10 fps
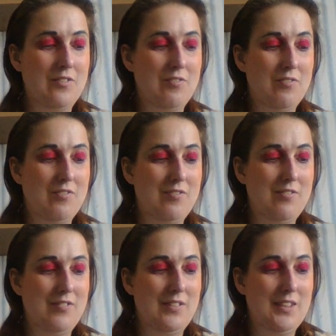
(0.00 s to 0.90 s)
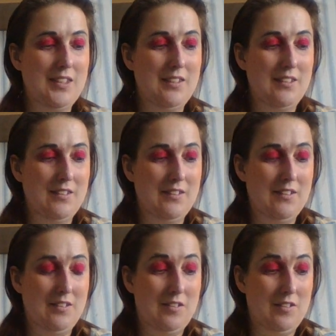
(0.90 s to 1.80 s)

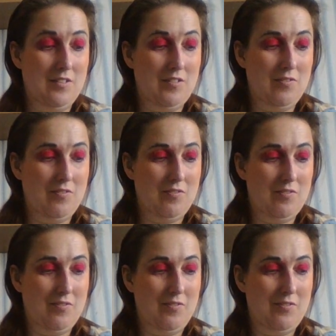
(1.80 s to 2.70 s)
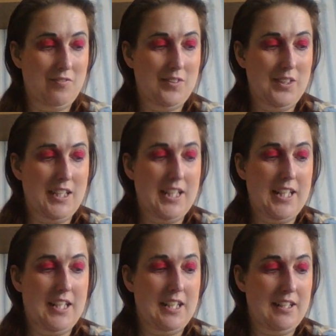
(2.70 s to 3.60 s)

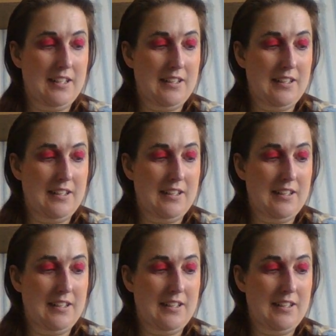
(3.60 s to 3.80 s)
[no speech]